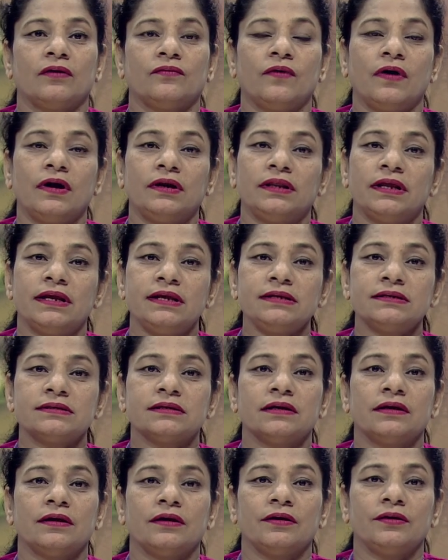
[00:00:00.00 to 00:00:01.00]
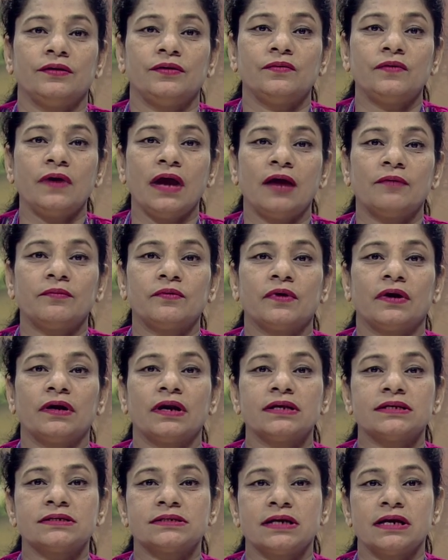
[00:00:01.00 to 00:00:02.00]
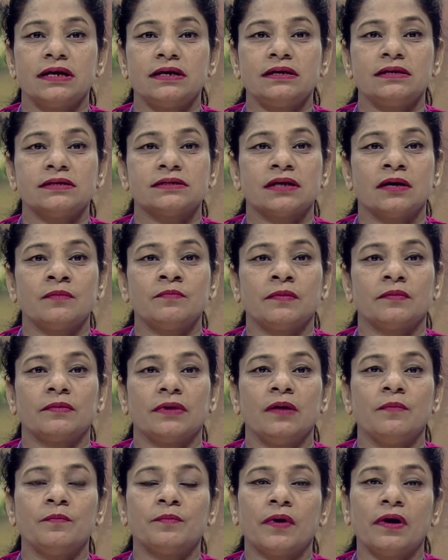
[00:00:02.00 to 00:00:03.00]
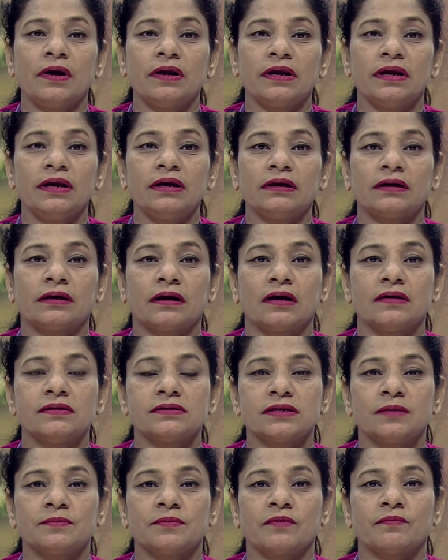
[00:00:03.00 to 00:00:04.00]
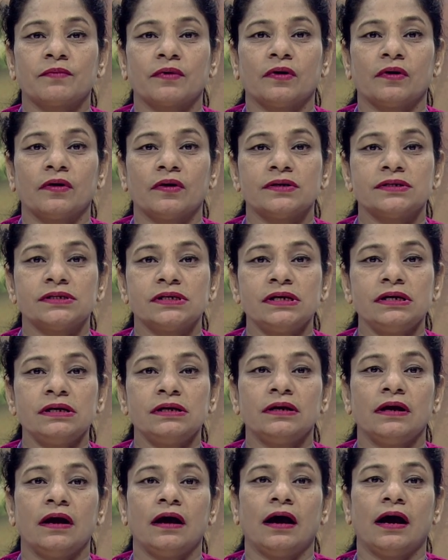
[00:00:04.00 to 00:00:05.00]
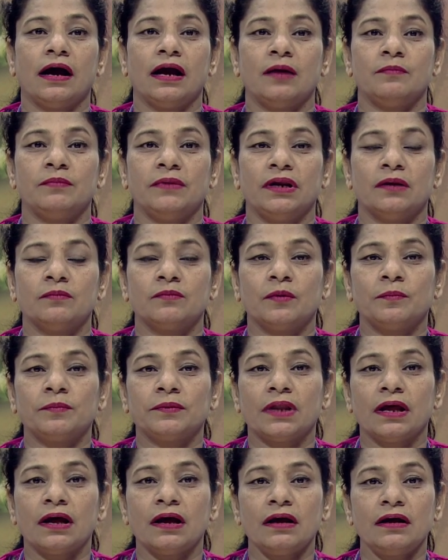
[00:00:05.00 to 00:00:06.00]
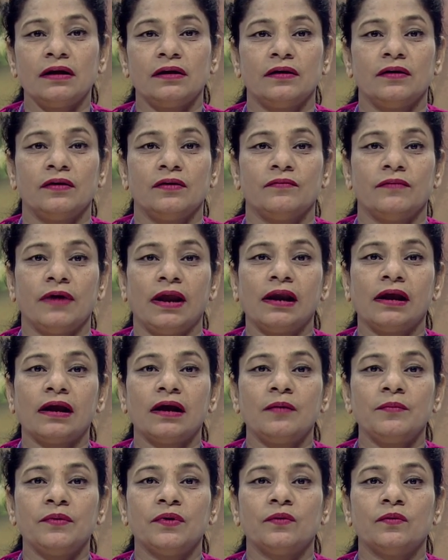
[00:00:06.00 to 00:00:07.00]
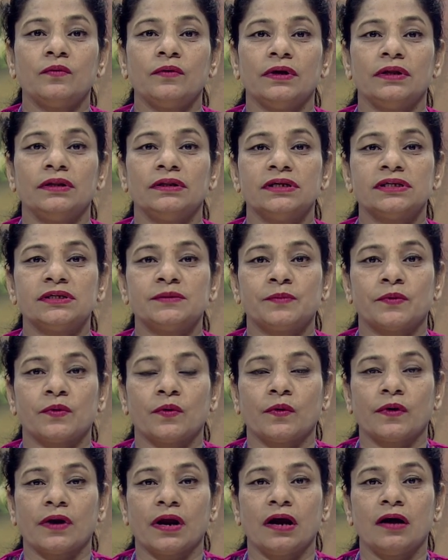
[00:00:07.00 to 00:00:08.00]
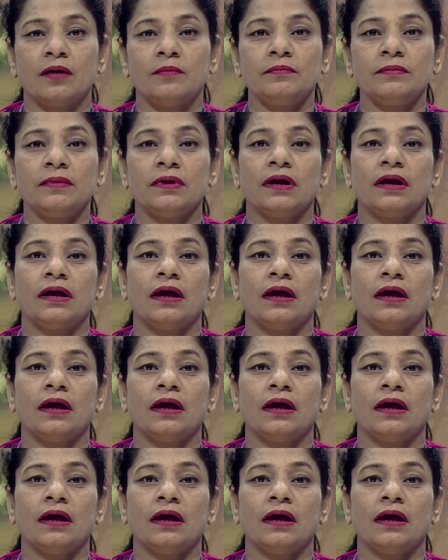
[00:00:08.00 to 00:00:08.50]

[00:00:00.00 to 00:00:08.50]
For this, you have to understand some important concept of ecology. I am Nilam Gupta. Welcome you in this program